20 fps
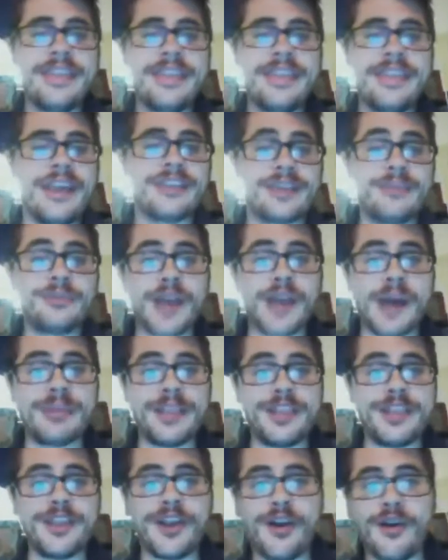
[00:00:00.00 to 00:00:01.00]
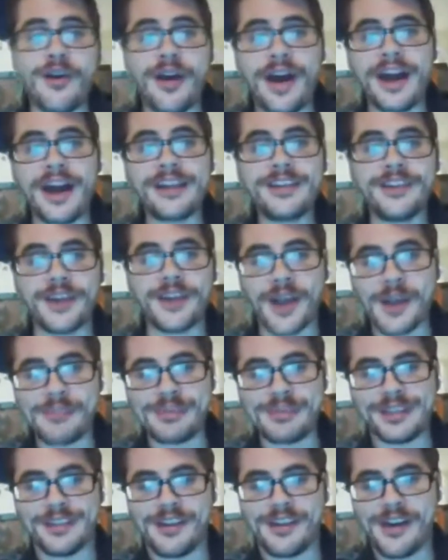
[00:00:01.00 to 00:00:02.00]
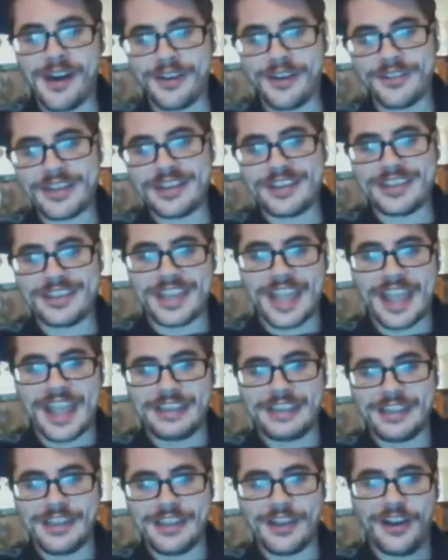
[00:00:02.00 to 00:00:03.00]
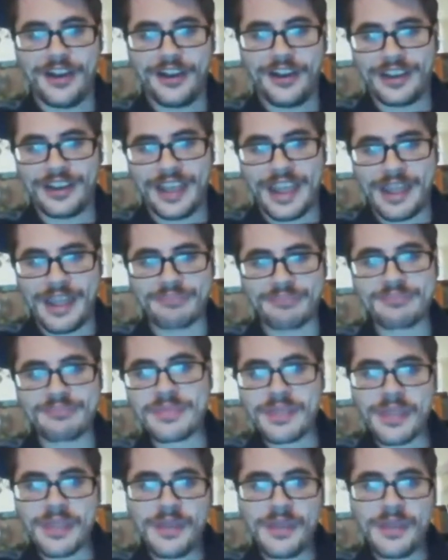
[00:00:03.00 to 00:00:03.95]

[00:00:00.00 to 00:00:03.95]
Yes, I'm dropping Johan Garpenlov into the ATR name.